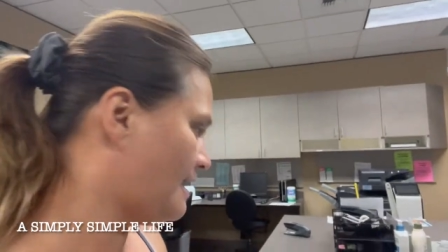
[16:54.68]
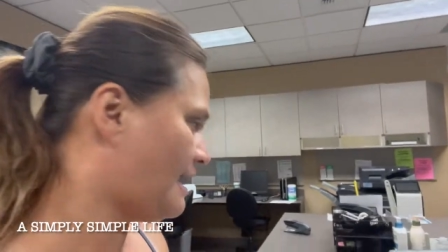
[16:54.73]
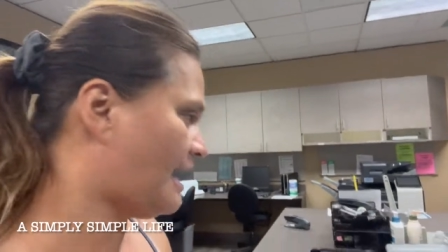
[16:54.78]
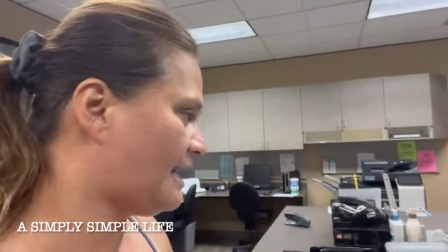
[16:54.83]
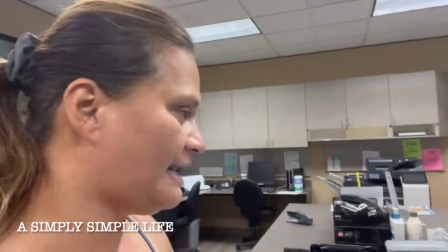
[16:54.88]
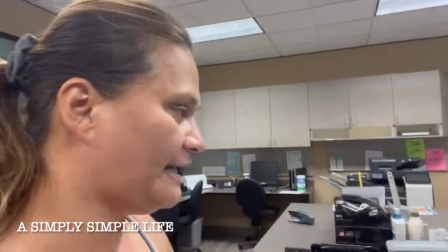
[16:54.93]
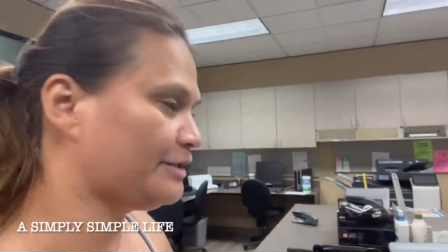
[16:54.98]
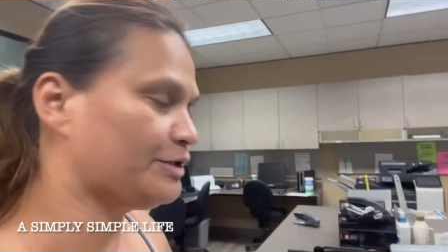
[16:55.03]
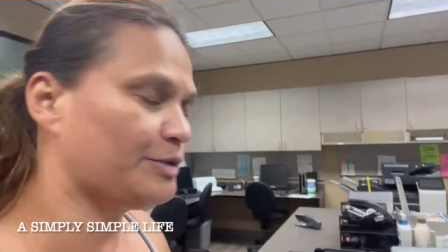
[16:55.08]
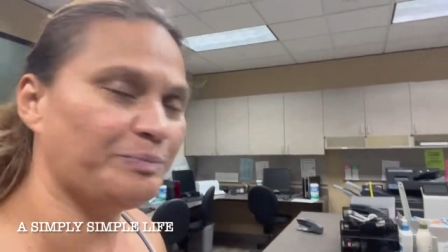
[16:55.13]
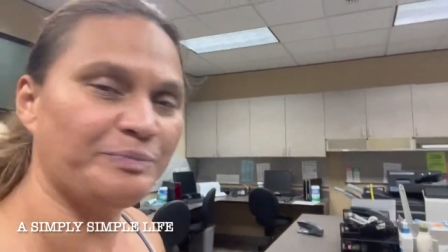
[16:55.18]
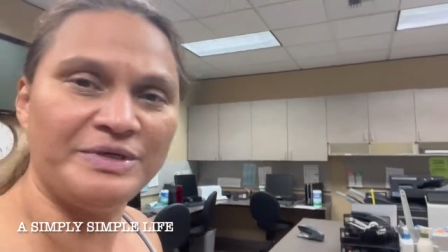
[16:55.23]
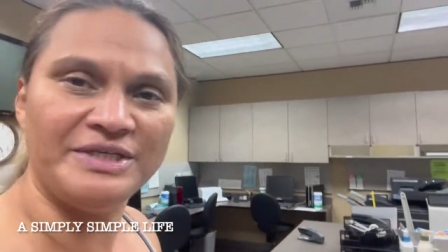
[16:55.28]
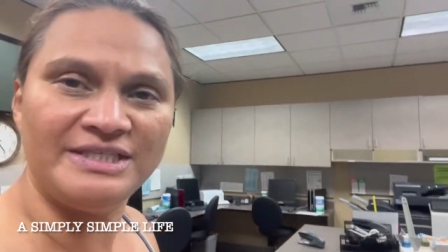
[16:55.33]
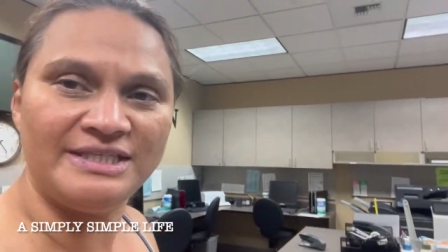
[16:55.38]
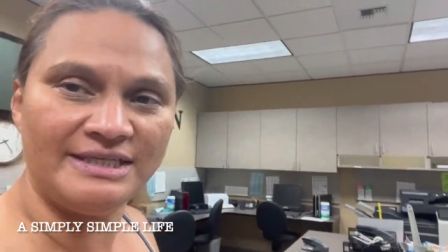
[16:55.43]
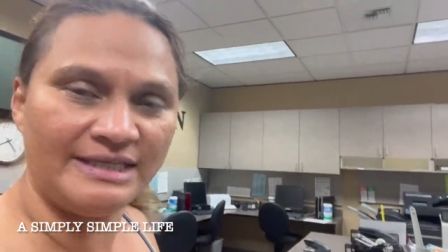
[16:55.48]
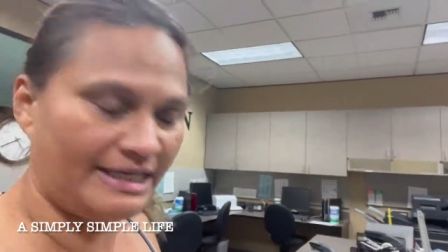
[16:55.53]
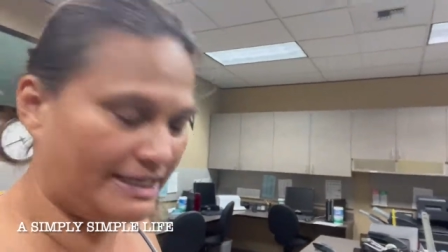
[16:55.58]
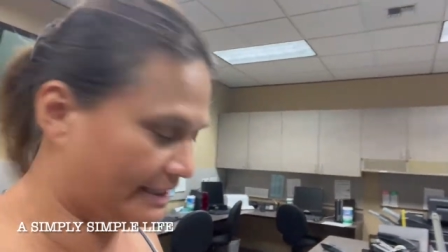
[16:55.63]
I like to
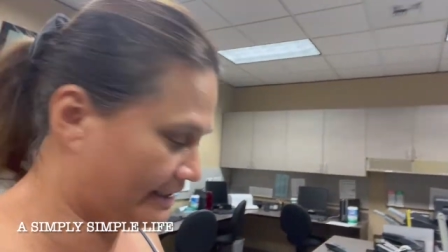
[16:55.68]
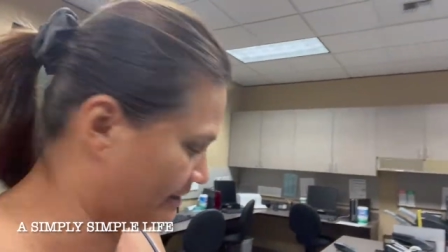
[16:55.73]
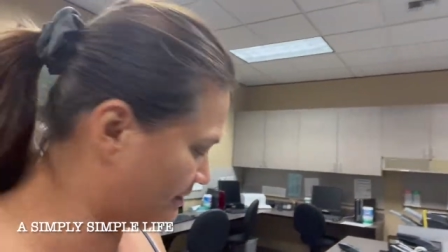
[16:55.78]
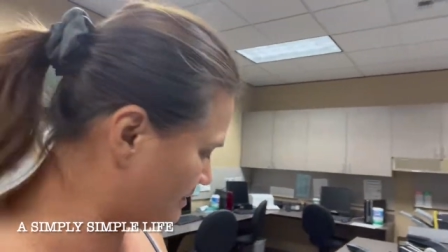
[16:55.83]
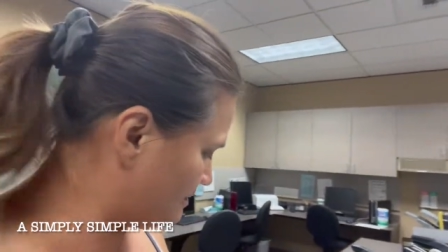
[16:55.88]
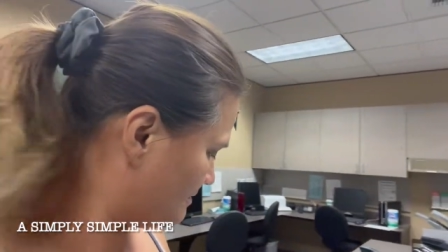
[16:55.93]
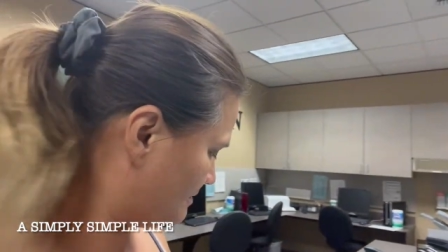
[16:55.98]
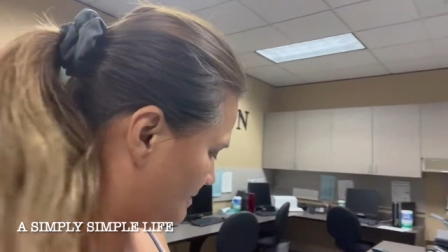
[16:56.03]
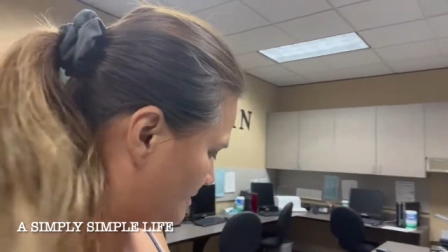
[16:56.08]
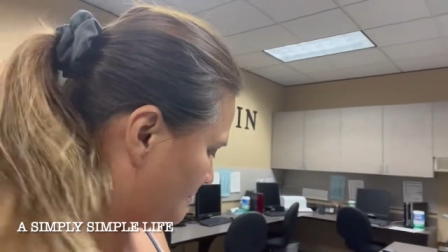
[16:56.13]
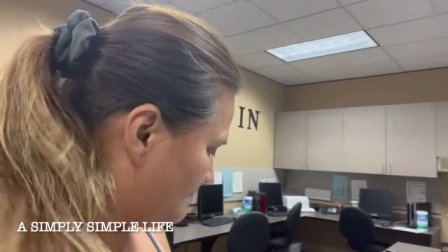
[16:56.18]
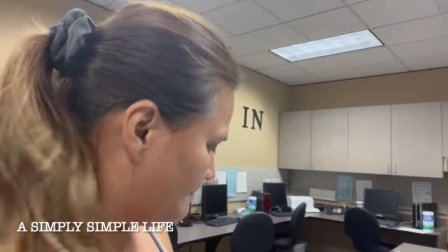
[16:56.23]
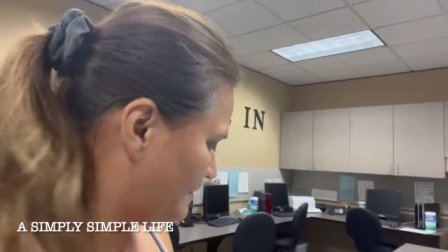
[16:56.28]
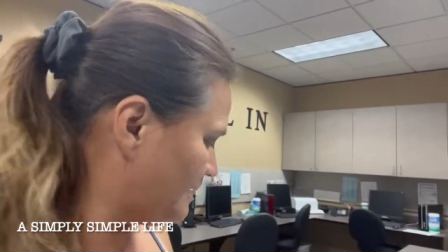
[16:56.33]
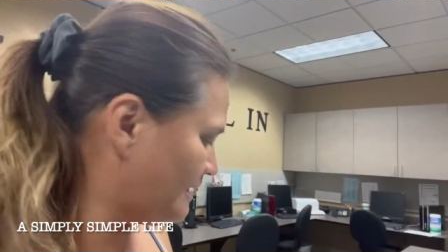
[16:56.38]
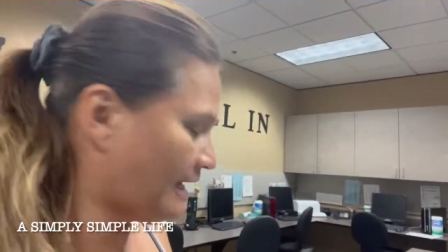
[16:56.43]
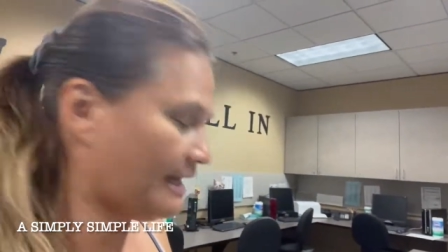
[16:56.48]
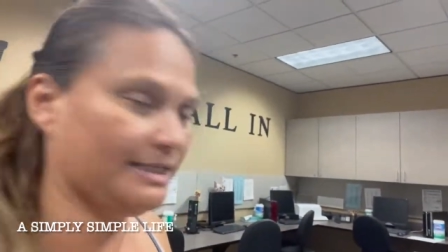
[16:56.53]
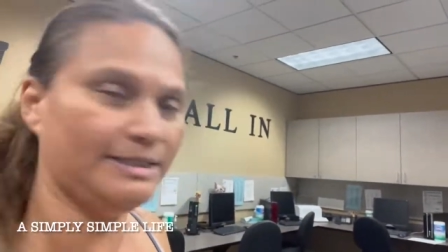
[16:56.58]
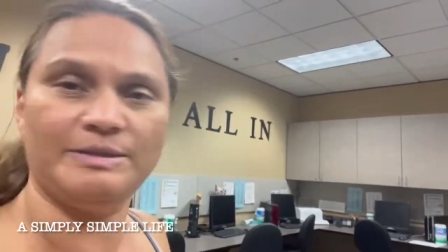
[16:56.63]
print it here.
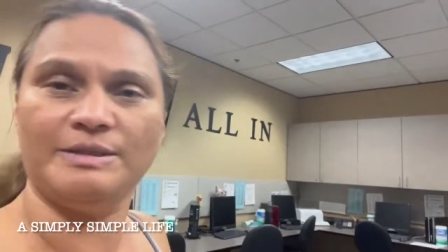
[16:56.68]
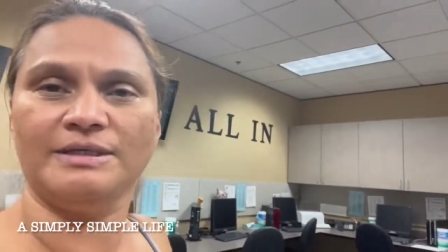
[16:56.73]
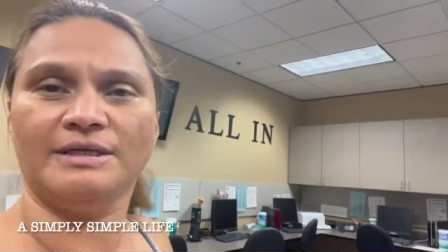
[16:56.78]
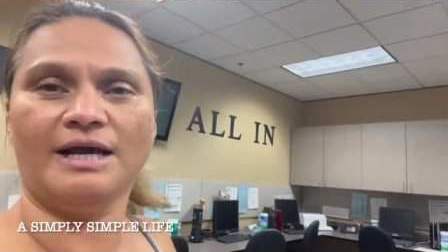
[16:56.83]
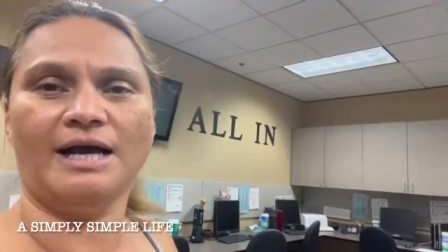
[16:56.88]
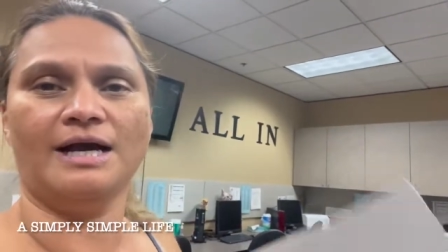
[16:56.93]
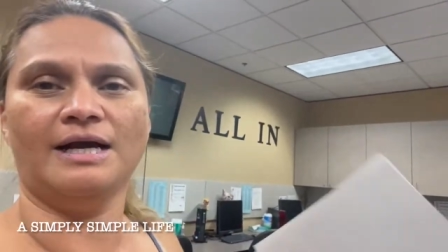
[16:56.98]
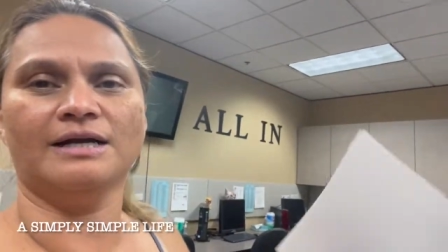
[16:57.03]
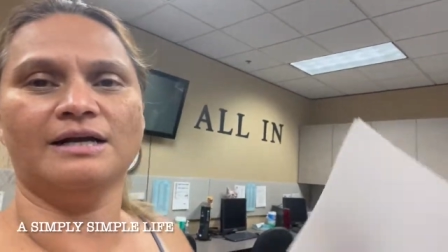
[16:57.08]
nice uh,